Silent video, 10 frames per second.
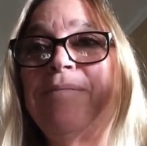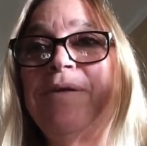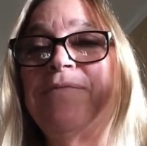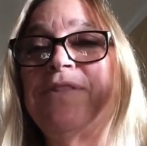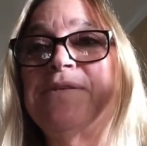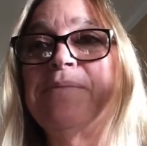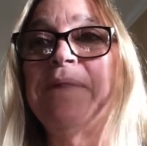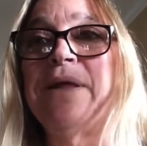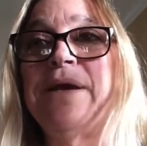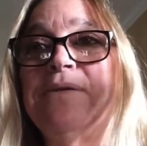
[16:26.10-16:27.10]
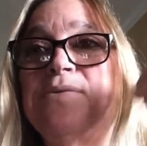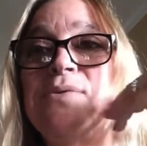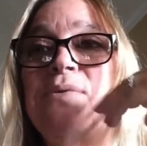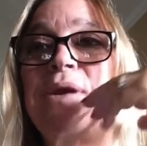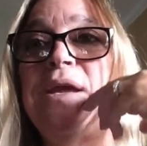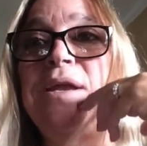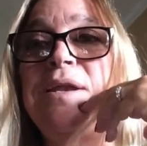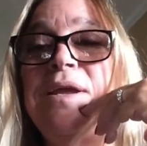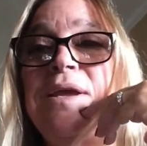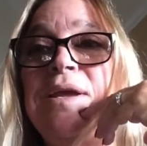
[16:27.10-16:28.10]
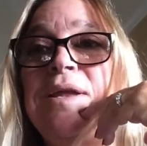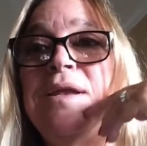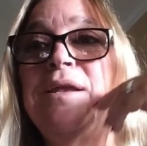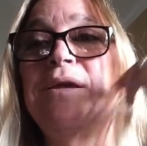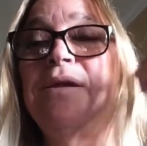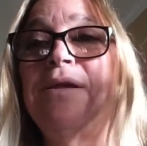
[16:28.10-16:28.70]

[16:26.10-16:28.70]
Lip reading: if the supply is great and